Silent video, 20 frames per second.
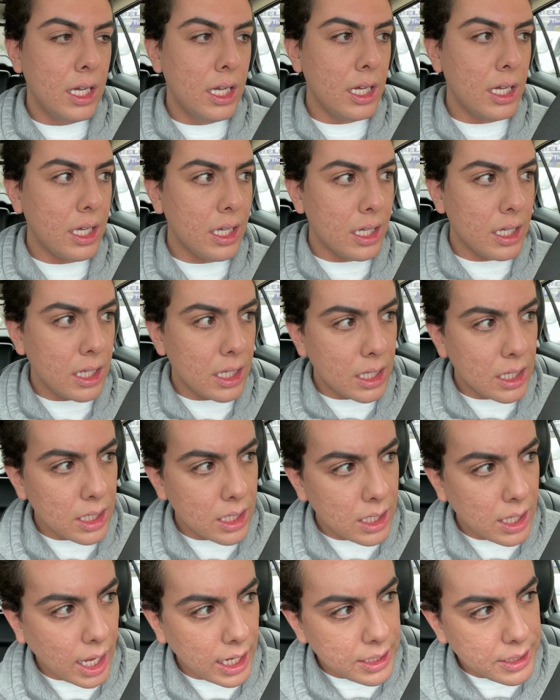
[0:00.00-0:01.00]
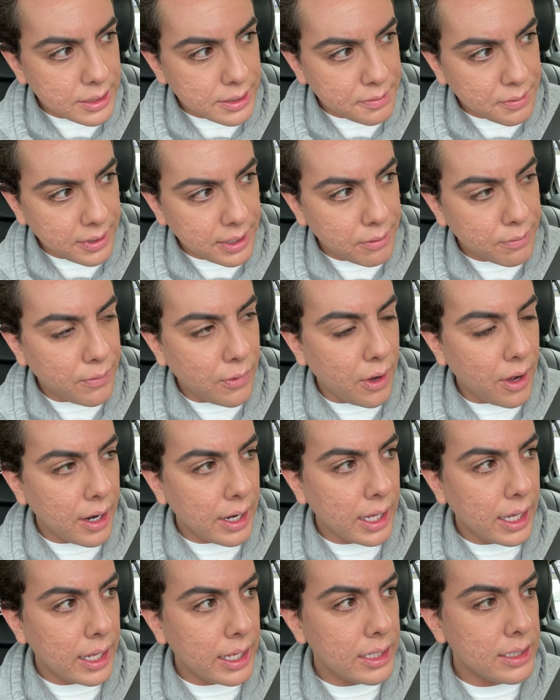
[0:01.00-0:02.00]
I just really
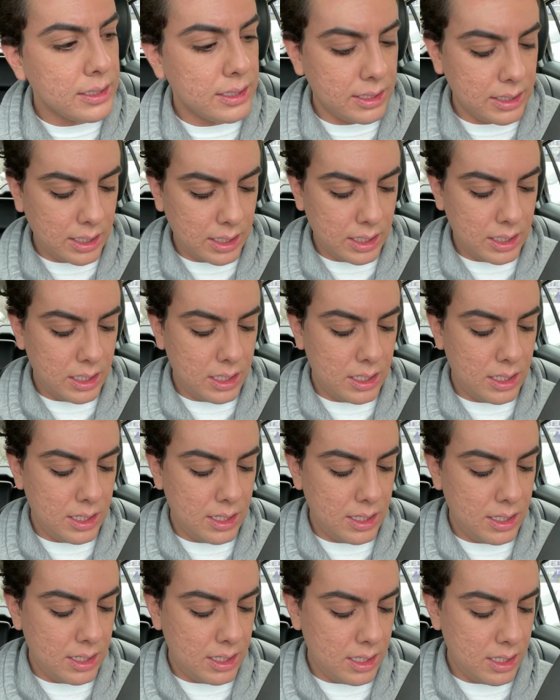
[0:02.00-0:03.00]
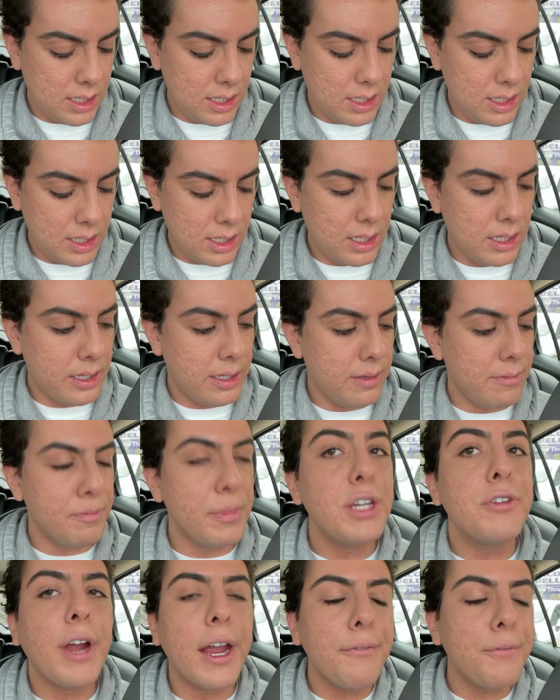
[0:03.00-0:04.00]
want it.
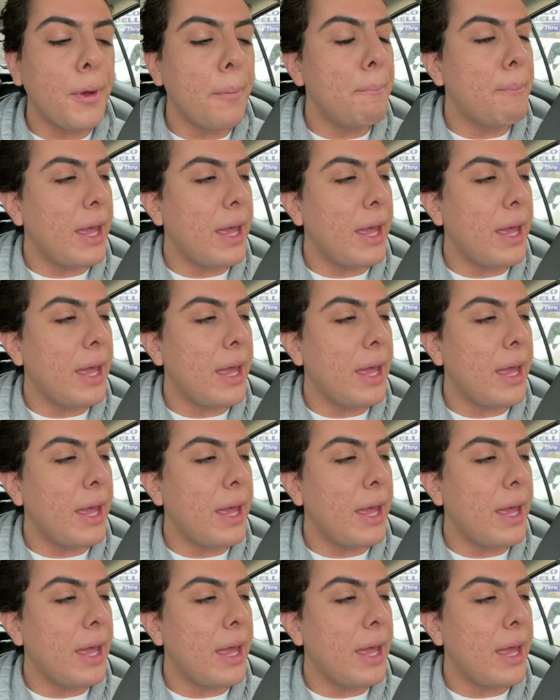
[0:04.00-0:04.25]
Be grateful,